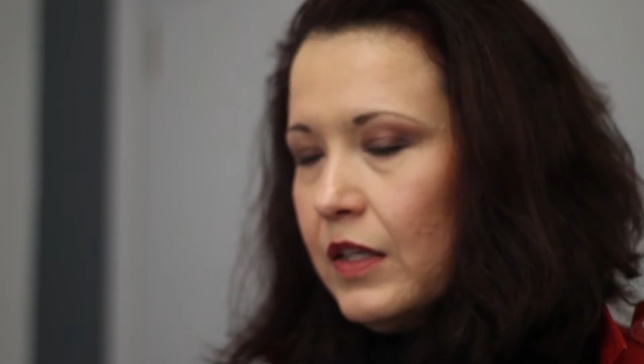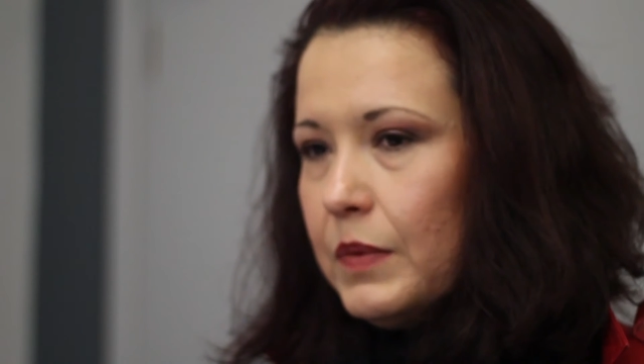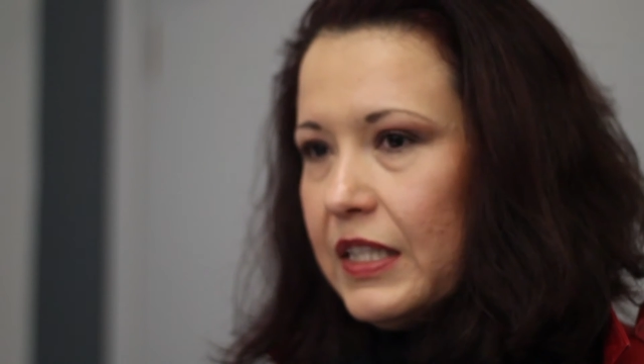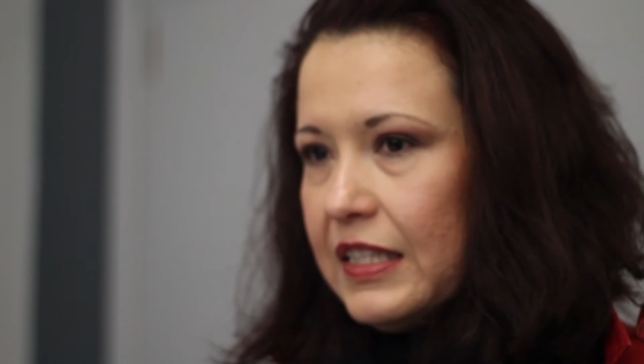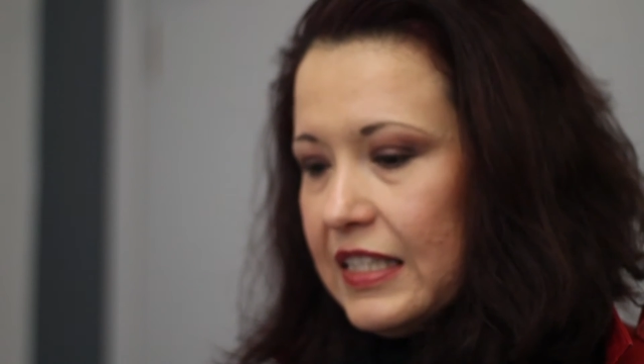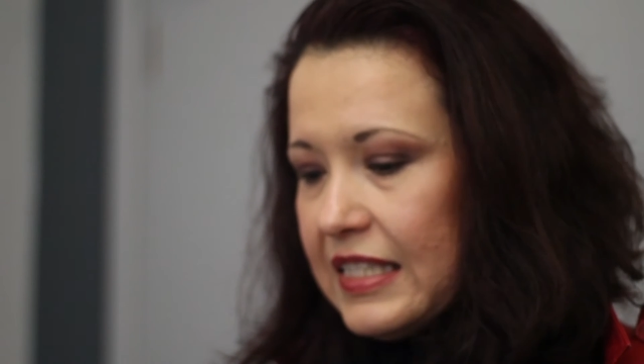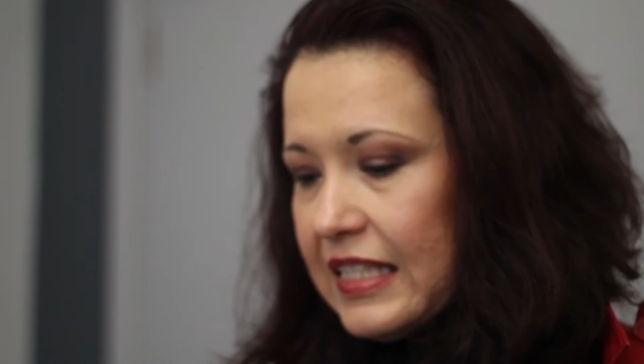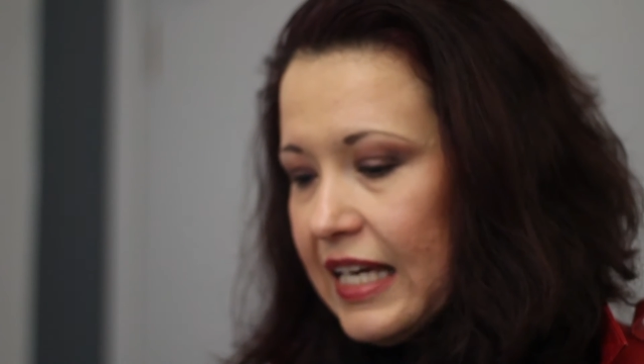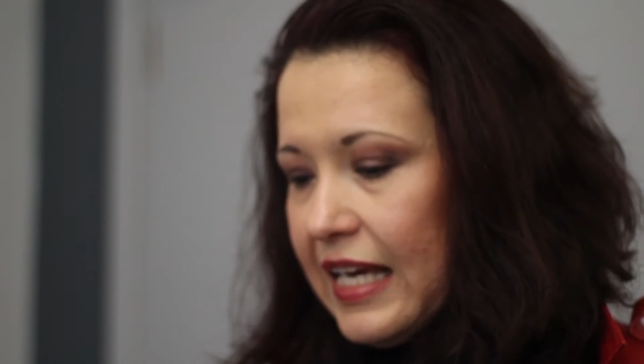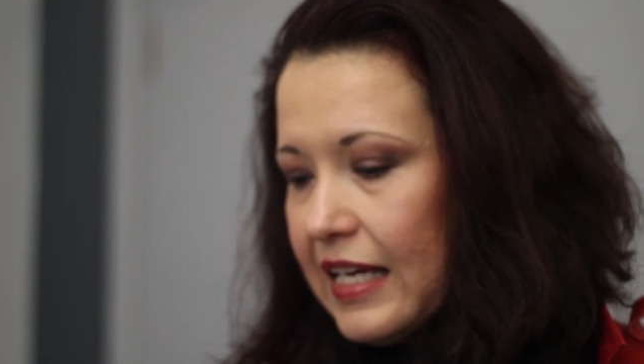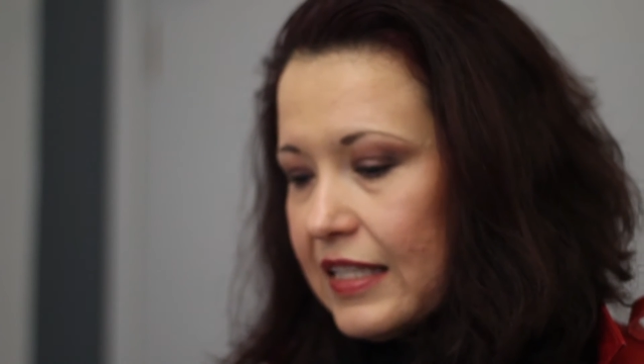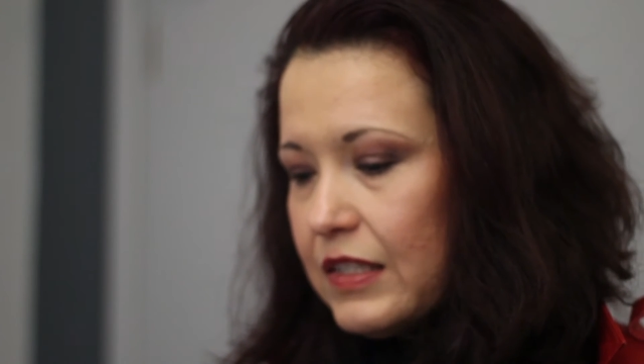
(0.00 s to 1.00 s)
But in this
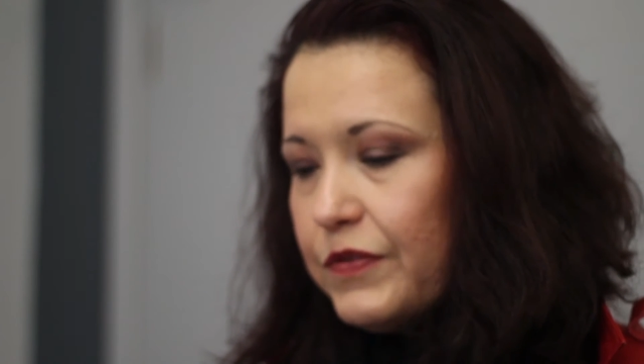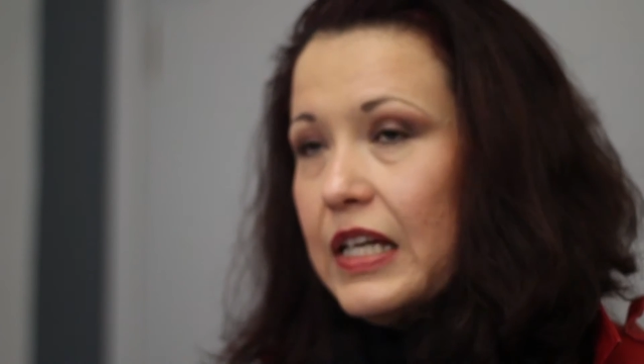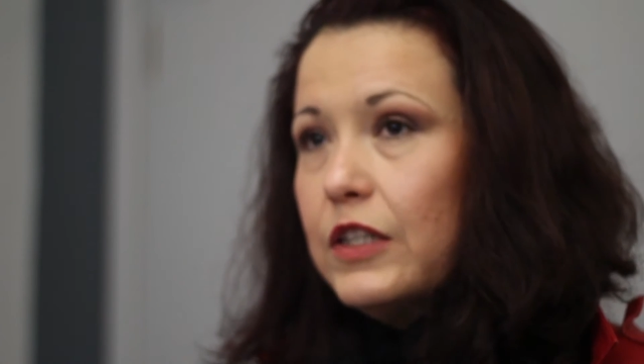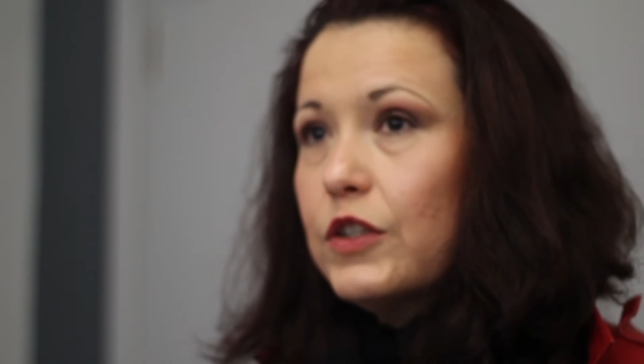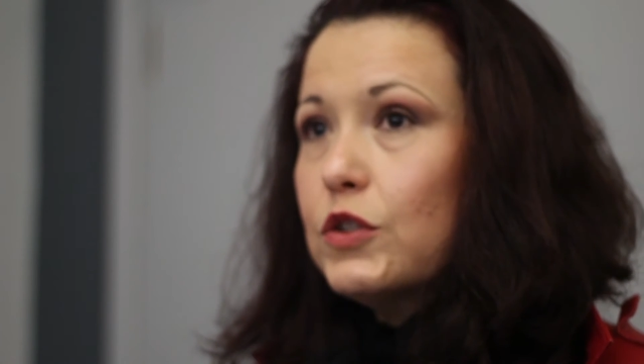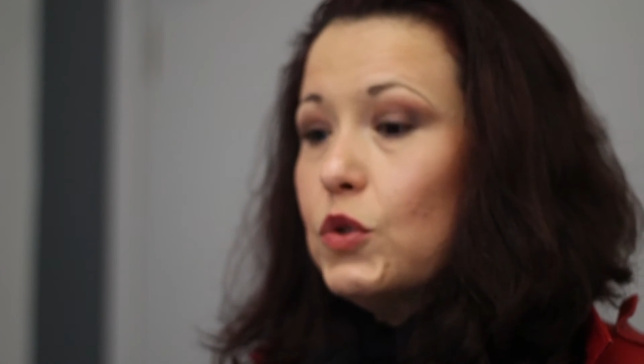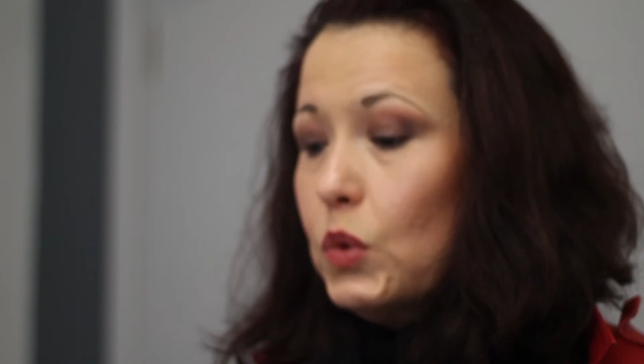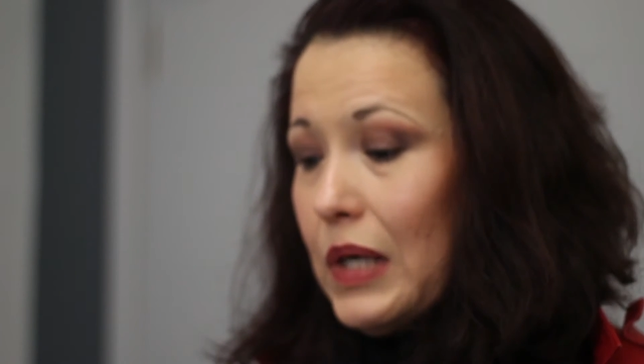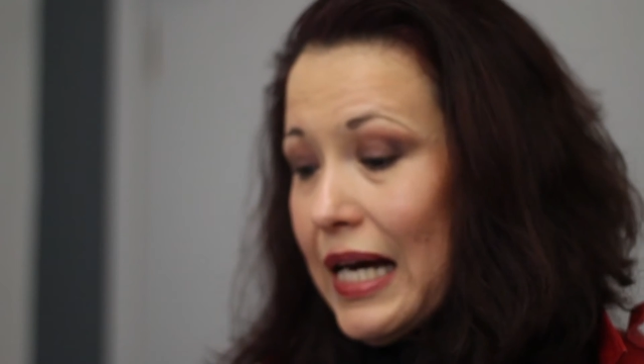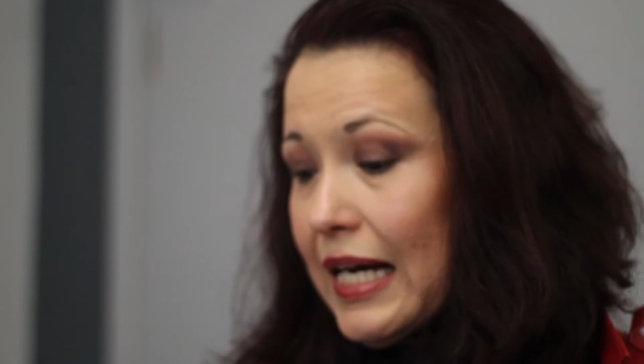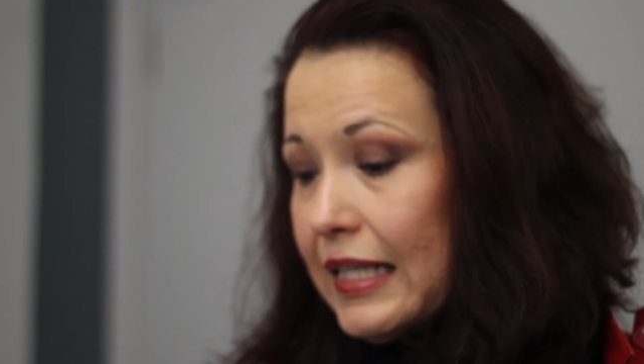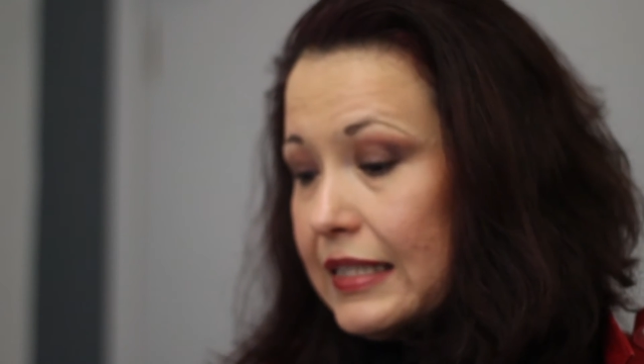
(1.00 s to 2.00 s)
case, failure to
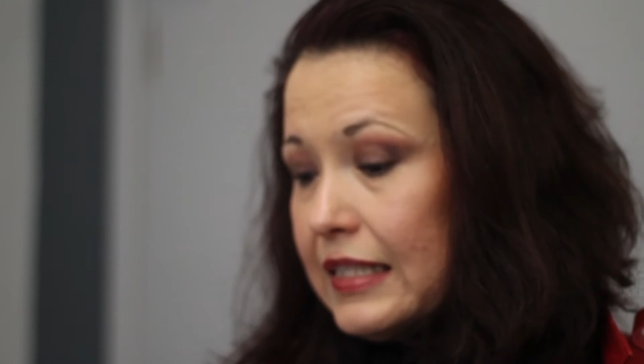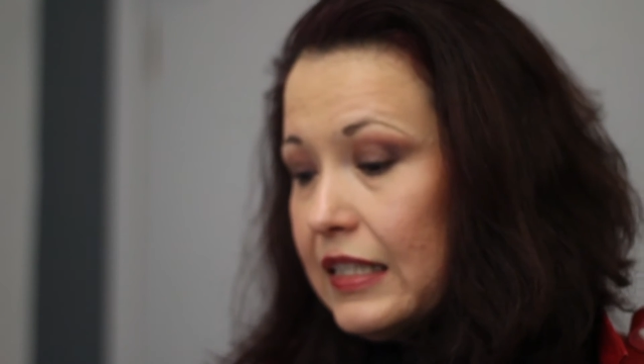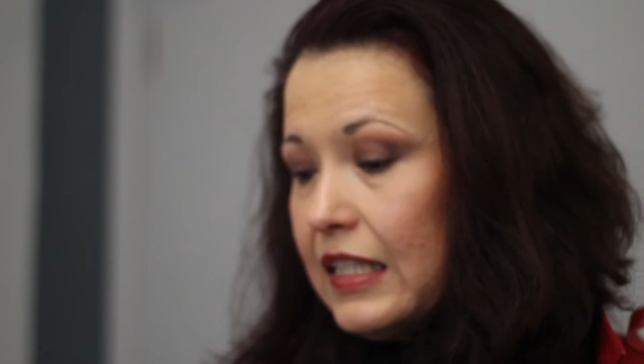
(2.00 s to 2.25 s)
act